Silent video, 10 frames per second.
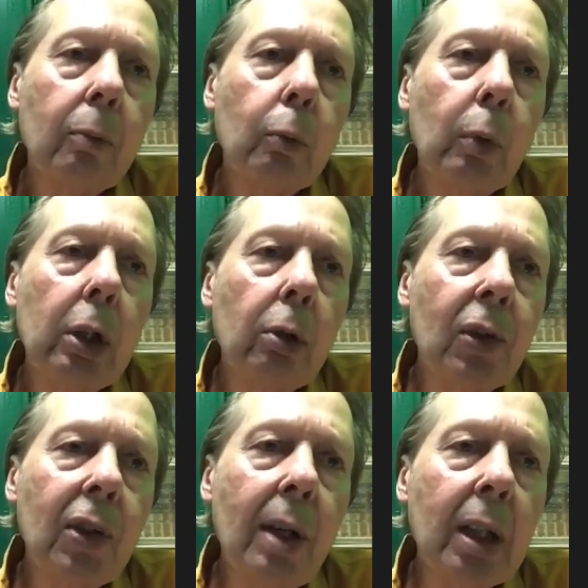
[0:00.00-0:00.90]
We knew
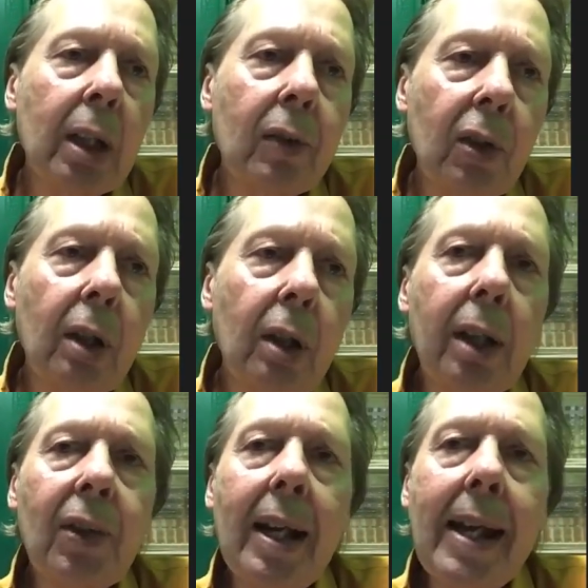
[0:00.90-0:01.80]
something
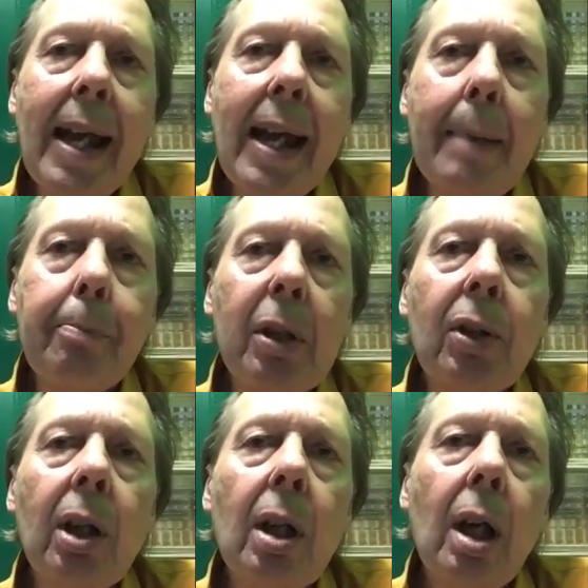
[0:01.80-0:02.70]
serious had
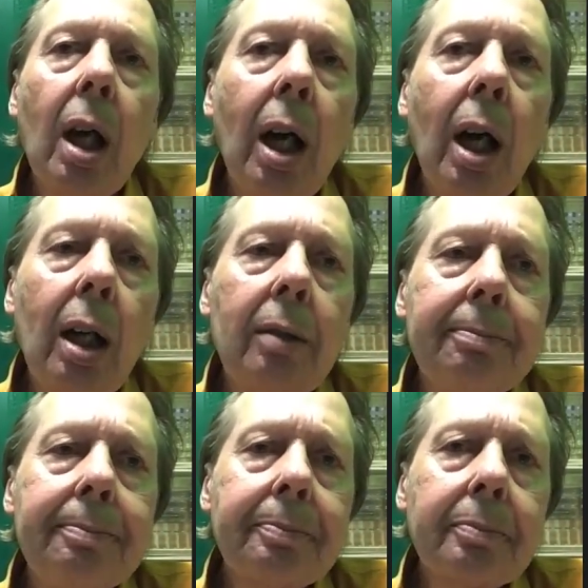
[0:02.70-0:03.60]
happened,
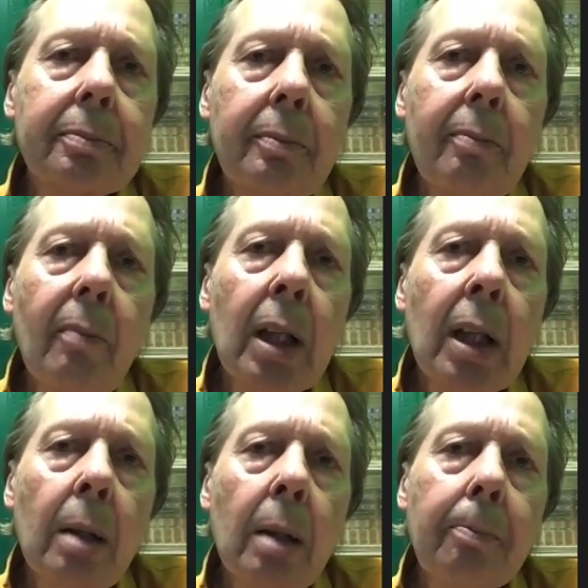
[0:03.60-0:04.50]

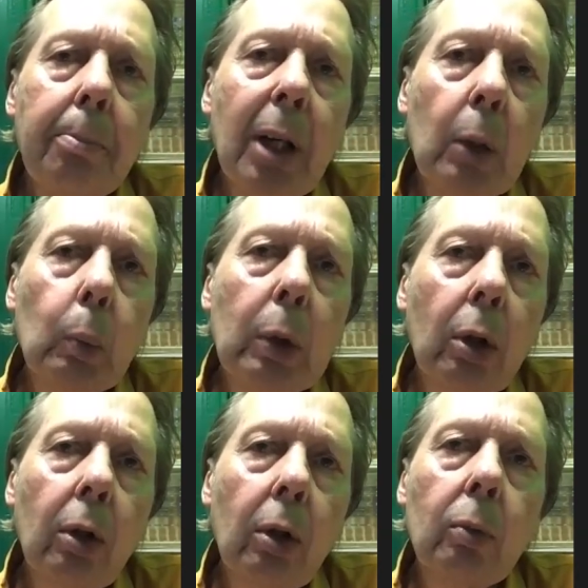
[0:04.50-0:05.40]
but we
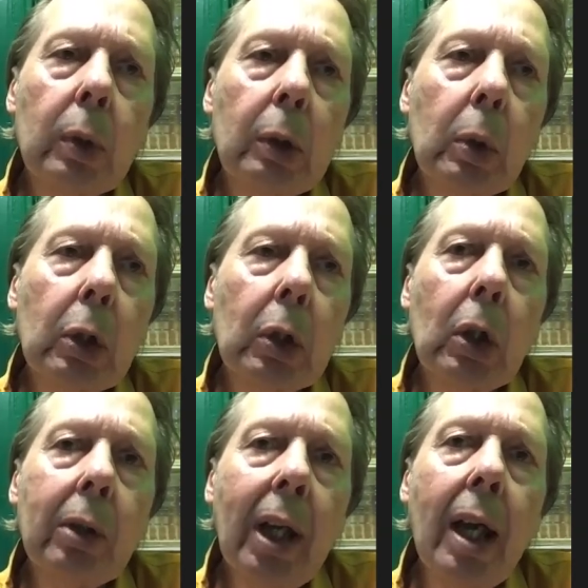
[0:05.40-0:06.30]
were
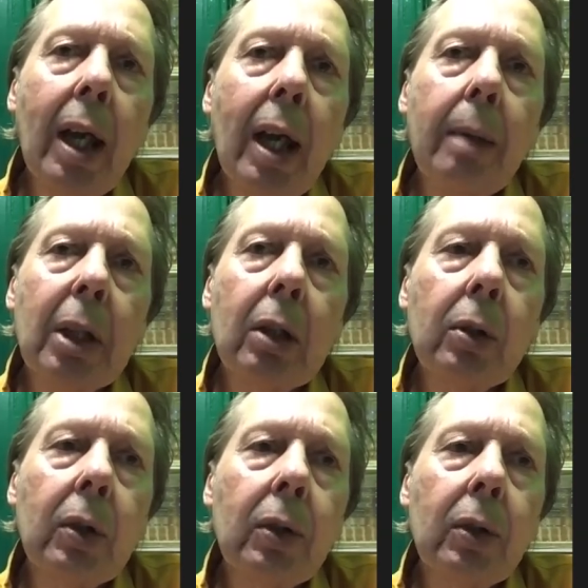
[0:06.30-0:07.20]
okay
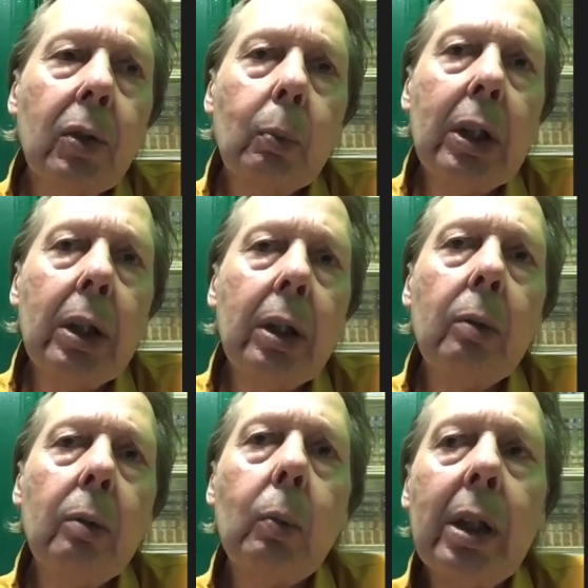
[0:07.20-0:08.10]
because
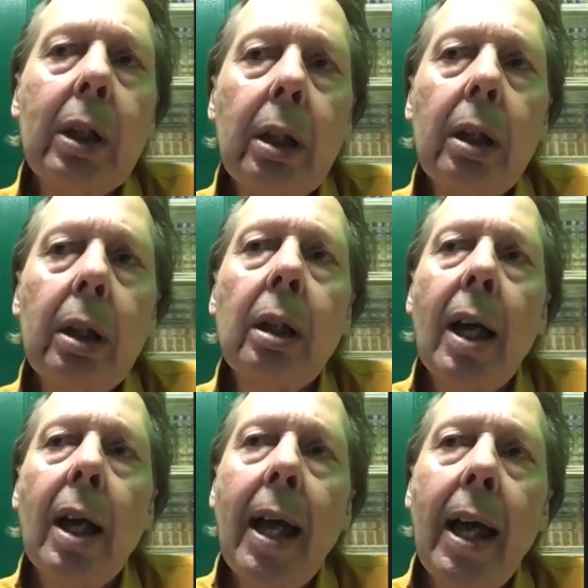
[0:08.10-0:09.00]
we
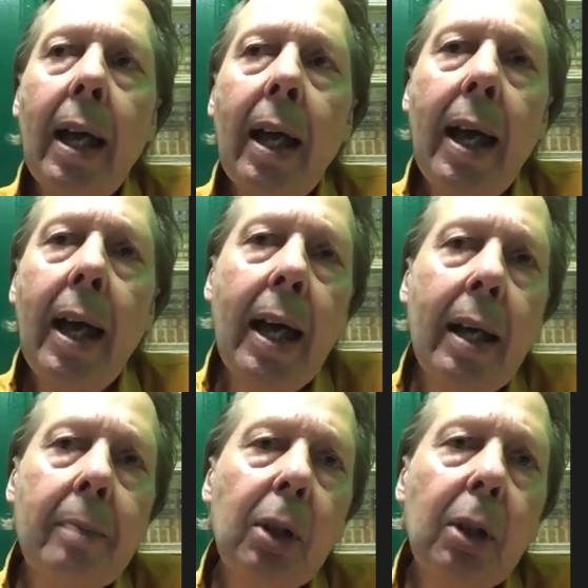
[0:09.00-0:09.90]

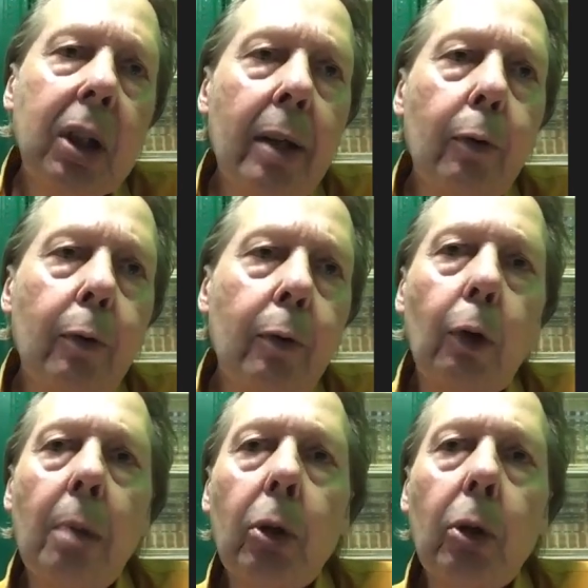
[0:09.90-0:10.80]
had planned
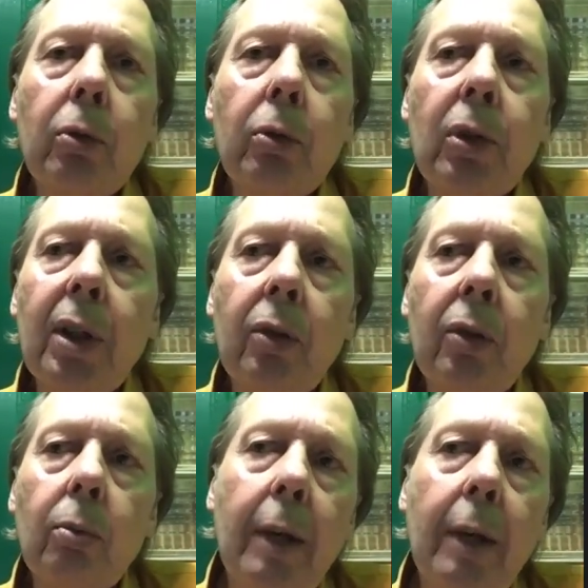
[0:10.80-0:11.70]
for
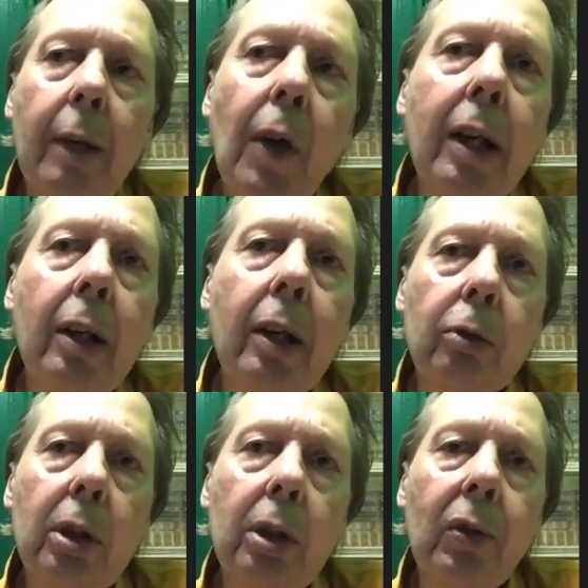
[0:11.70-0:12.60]
emergencies. We had fire
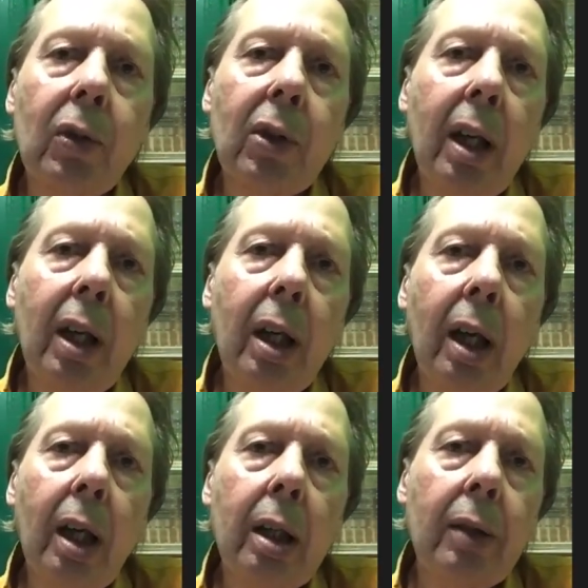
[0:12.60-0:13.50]
drills,
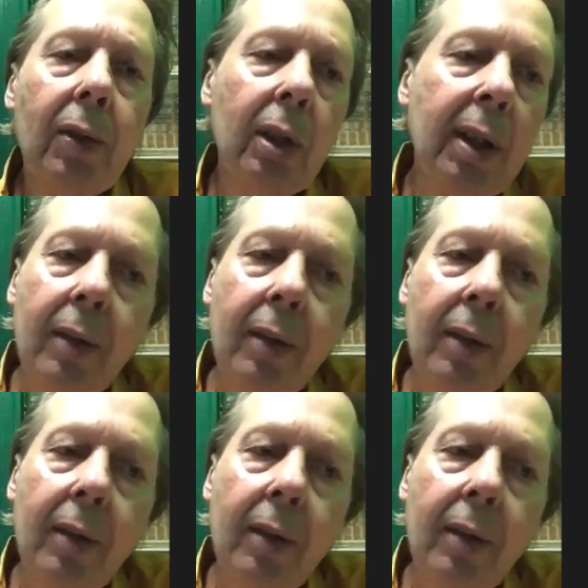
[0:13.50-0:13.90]
and it's a